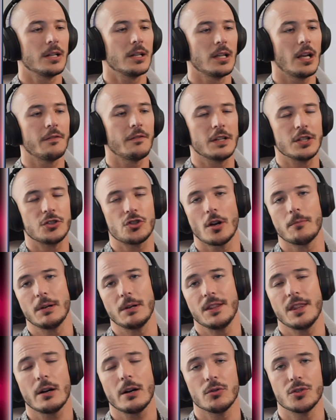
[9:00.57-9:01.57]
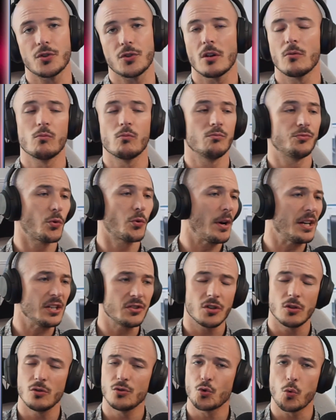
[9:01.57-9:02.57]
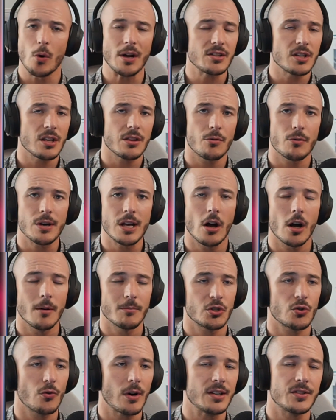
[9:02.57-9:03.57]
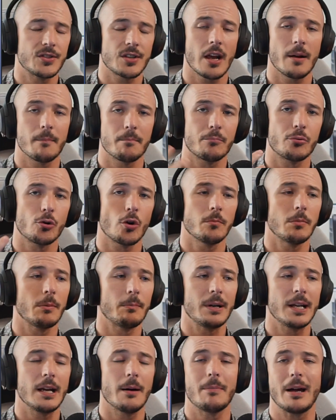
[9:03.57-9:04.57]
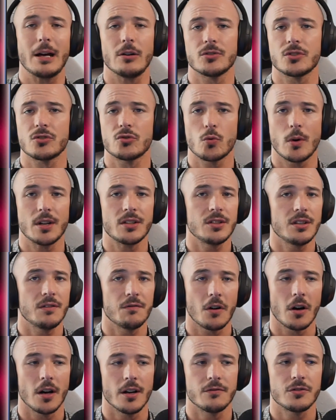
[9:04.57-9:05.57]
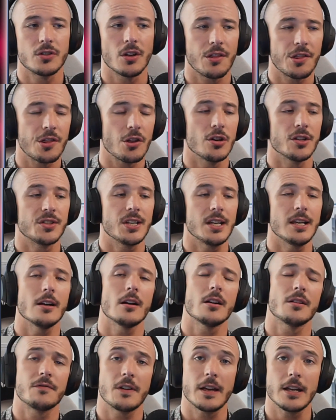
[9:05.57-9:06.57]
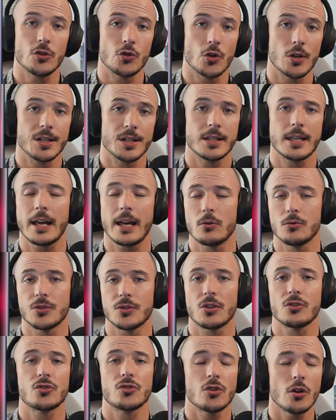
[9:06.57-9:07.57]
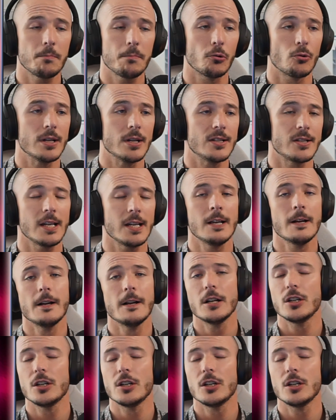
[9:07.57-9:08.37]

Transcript: Lovely jubbly. That was 22, 23 armor shreds and probably about 25 to 30 evasion downs. Super easy.